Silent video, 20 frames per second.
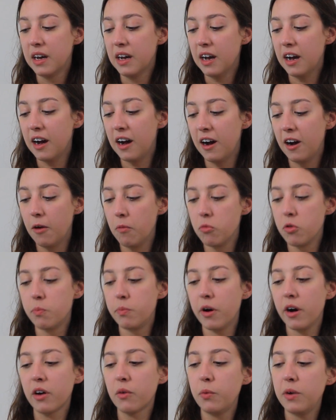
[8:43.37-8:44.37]
The
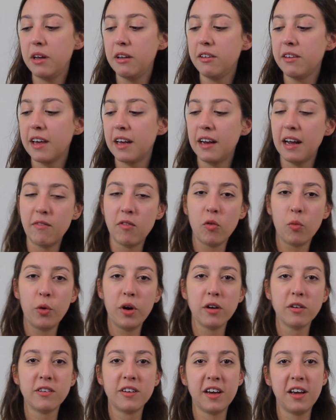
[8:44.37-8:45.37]
buckwheat can have a
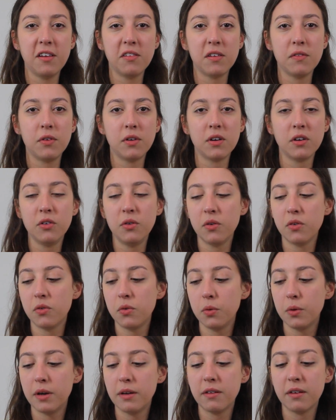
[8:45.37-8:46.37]
weird taste if you're not used
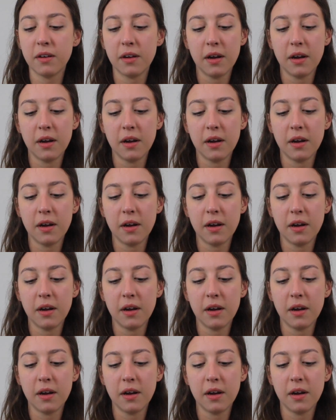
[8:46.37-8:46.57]
to it,